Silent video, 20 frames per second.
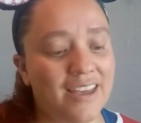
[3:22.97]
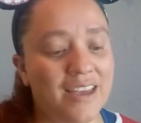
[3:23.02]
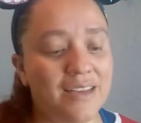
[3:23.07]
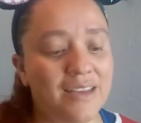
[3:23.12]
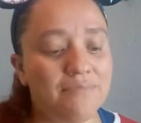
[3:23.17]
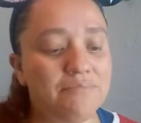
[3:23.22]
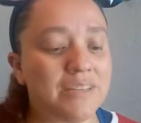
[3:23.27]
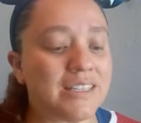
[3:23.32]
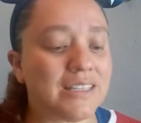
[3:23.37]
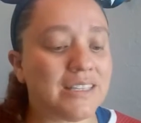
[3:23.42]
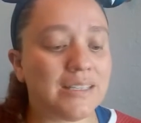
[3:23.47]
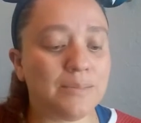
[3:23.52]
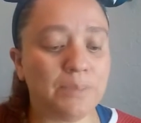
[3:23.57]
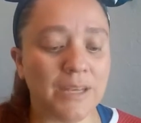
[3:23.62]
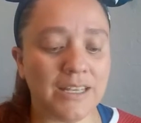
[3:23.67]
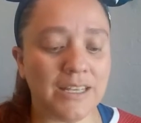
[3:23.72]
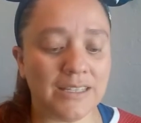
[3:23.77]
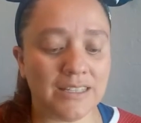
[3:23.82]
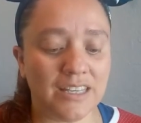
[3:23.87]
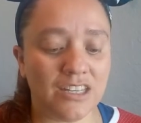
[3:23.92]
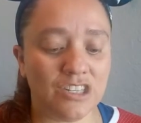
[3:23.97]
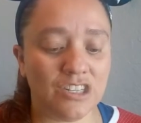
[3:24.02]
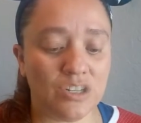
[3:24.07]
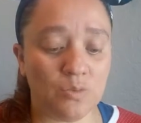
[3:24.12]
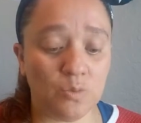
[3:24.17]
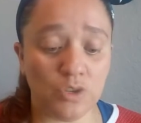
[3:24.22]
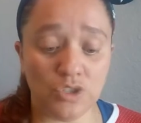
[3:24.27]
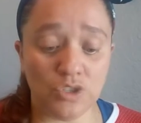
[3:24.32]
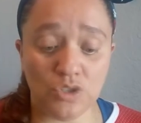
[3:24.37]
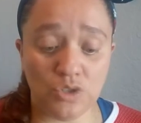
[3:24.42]
Mrs. Beane's kitchen
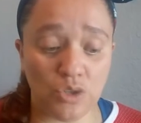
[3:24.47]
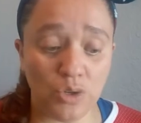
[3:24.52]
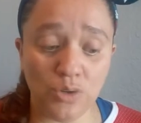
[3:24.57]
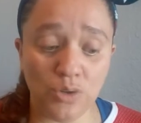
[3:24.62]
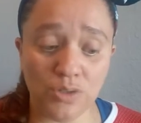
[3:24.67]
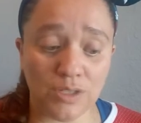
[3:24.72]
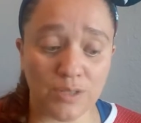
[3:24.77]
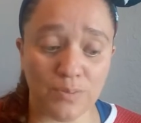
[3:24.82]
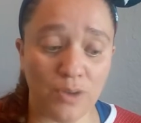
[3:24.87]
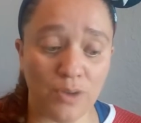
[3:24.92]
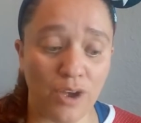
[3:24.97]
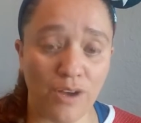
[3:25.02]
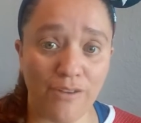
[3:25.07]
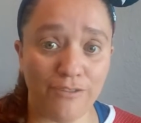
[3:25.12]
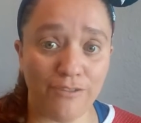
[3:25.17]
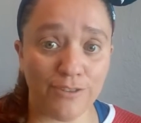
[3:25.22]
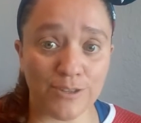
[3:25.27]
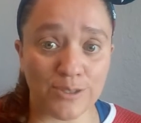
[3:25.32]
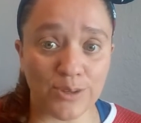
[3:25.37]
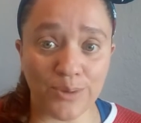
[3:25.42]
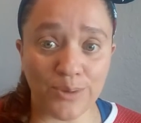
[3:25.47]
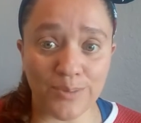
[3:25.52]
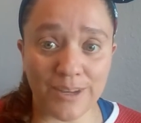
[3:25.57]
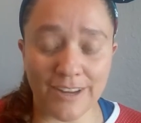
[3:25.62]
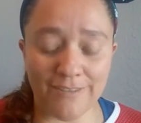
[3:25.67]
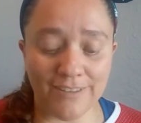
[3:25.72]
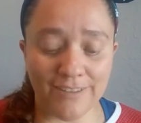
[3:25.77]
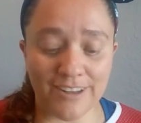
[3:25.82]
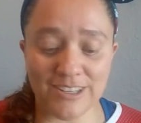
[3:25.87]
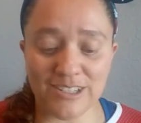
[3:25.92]
was too small for so many
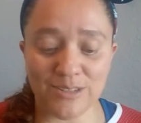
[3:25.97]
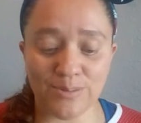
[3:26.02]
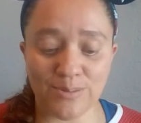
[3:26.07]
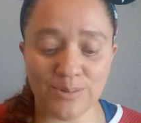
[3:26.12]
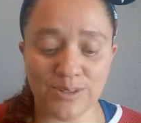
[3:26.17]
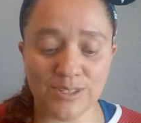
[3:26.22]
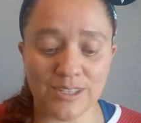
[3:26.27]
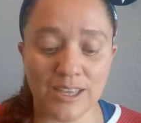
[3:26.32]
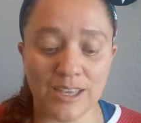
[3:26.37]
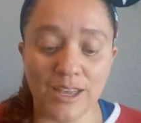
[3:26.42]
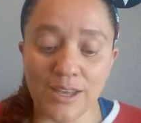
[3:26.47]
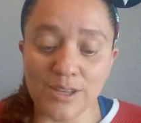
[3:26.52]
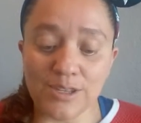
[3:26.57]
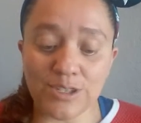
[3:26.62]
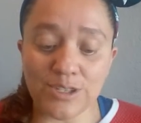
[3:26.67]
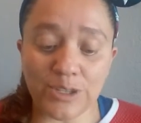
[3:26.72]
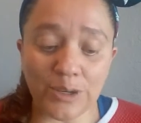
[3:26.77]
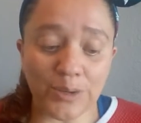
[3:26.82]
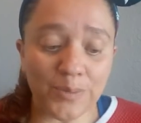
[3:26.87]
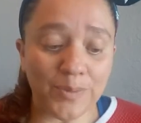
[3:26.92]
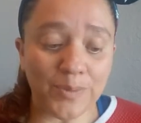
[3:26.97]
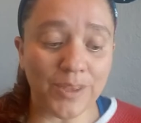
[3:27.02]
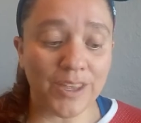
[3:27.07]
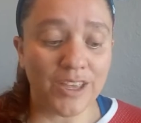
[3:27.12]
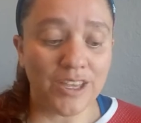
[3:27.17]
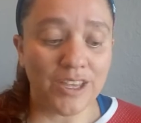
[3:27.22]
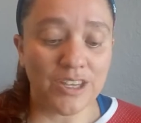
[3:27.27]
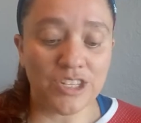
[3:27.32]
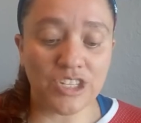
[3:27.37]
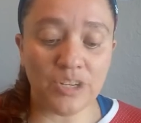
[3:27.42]
vegetables, so
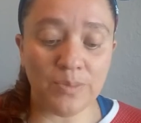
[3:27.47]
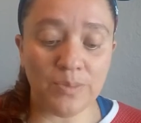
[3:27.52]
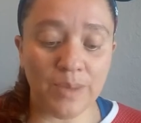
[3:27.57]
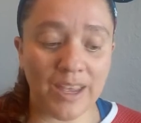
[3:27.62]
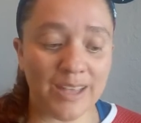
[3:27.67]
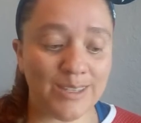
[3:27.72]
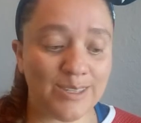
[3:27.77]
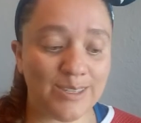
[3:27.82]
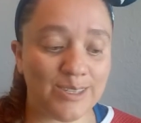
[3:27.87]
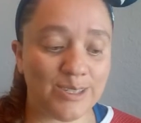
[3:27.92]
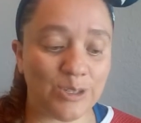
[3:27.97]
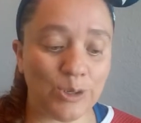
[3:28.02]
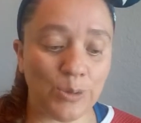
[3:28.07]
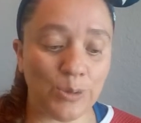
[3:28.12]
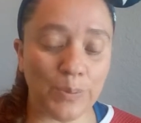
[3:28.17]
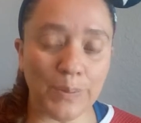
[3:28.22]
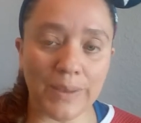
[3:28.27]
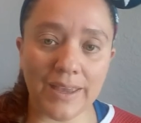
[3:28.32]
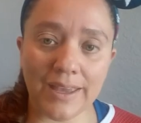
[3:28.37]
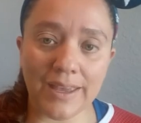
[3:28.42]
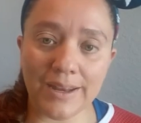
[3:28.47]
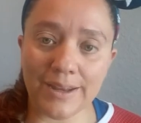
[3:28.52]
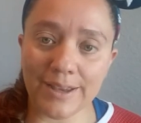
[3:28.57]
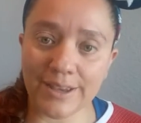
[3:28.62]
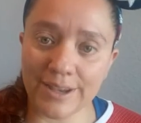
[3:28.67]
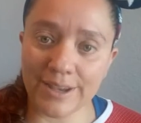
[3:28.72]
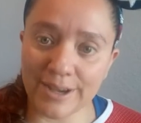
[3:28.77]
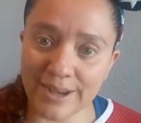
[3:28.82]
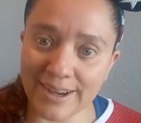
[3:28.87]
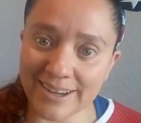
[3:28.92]
she made soup in a
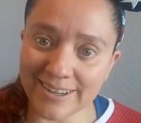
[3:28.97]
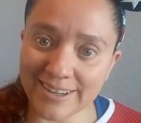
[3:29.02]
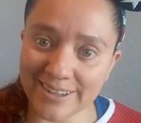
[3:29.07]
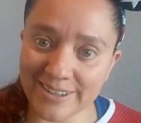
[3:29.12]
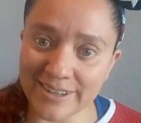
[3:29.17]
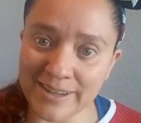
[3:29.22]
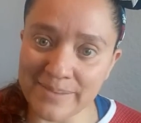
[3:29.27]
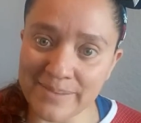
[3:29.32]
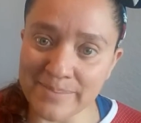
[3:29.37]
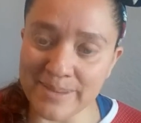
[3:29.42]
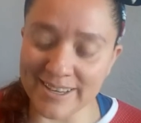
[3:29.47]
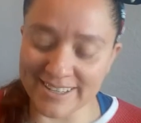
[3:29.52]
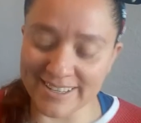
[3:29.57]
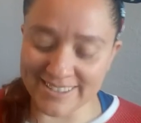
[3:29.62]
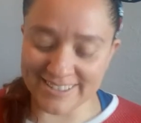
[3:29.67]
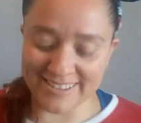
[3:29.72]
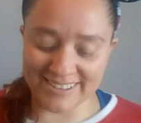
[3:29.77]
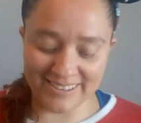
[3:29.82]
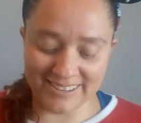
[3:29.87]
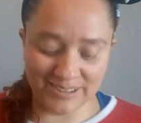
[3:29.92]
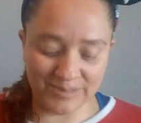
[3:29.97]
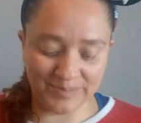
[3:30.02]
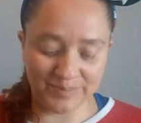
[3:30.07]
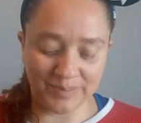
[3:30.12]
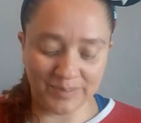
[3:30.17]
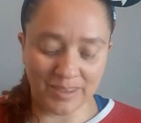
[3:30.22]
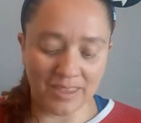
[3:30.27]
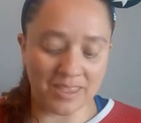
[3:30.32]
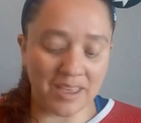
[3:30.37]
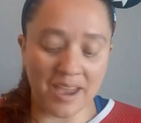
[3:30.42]
concrete mixer.
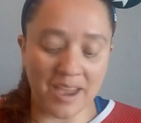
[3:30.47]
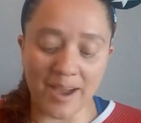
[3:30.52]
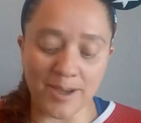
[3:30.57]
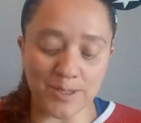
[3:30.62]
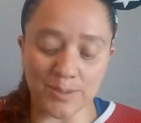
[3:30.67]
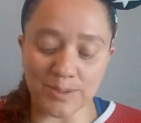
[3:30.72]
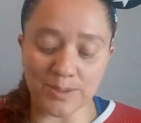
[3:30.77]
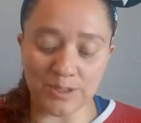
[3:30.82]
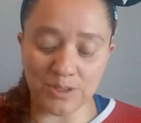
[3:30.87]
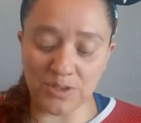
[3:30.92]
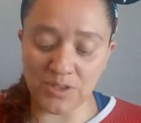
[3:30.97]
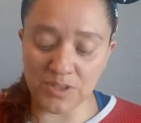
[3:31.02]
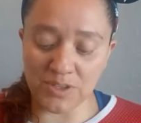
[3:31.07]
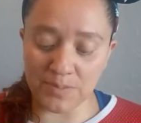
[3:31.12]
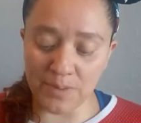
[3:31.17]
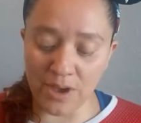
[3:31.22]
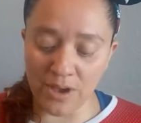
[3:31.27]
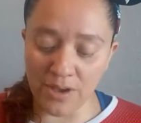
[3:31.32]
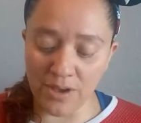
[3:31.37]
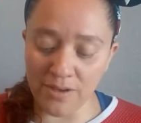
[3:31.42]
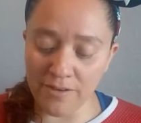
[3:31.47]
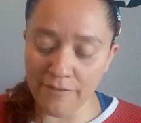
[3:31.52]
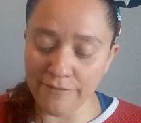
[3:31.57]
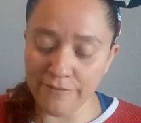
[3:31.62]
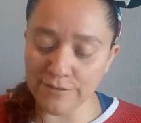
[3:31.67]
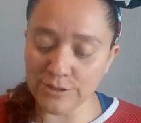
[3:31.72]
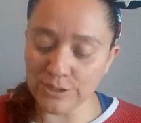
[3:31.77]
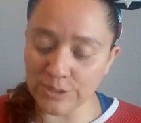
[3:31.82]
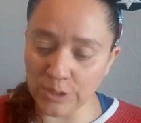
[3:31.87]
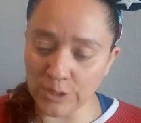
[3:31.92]
The house was too small for
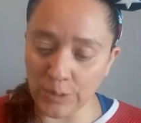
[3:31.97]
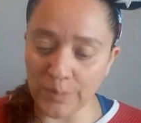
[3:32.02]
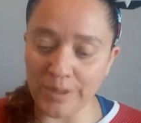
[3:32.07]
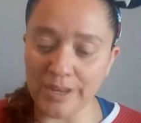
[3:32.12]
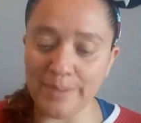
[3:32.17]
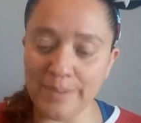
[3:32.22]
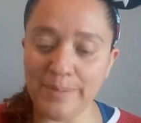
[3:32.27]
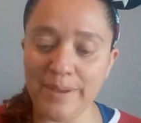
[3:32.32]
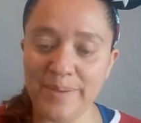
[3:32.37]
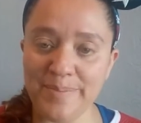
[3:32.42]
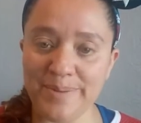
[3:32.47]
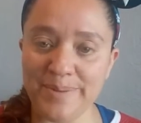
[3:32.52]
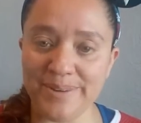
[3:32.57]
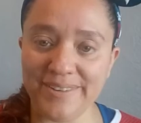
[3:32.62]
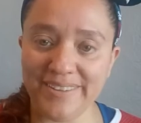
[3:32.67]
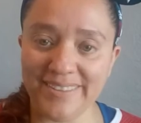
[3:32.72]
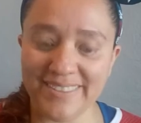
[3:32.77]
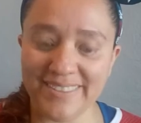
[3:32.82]
so many people.